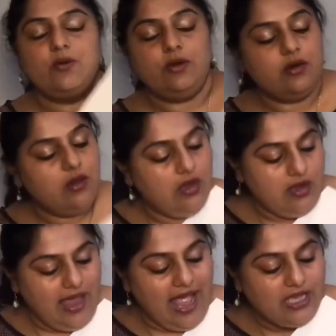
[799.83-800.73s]
own.
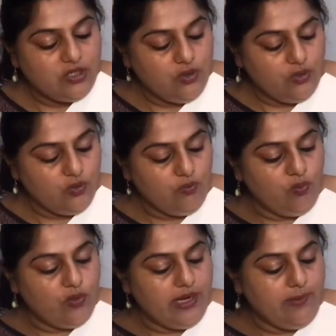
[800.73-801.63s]
As you do
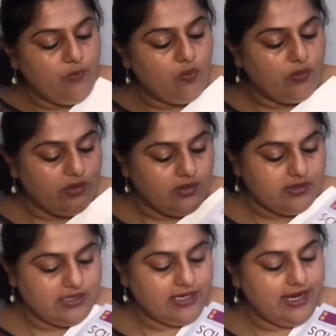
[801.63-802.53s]
more and more
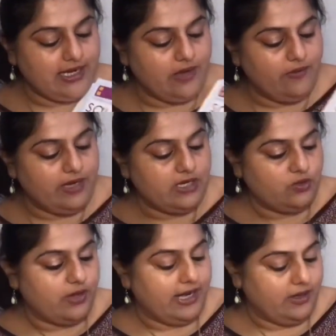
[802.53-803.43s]
sticker
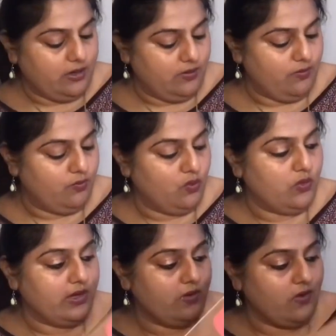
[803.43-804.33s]
activities, you get
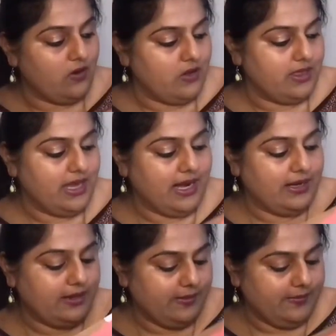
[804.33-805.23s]
more involved on that.